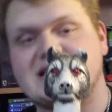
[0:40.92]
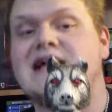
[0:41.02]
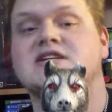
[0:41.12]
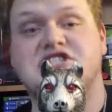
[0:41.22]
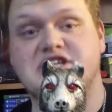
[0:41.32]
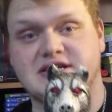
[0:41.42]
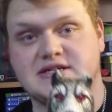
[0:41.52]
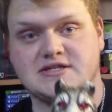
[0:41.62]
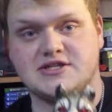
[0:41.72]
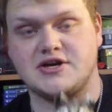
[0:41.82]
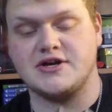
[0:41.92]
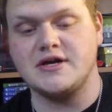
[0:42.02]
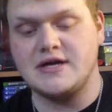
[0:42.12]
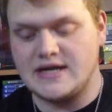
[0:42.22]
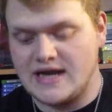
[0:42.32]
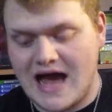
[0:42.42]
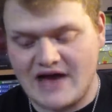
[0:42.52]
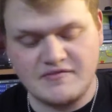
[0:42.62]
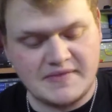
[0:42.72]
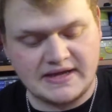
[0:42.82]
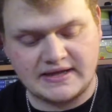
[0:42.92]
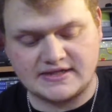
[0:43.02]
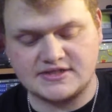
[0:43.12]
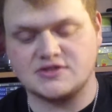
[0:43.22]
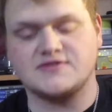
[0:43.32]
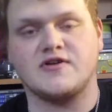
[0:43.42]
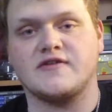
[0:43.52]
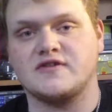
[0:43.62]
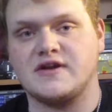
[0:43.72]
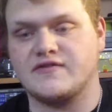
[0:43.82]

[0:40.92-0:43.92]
last year. So I haven't been collecting swords very often.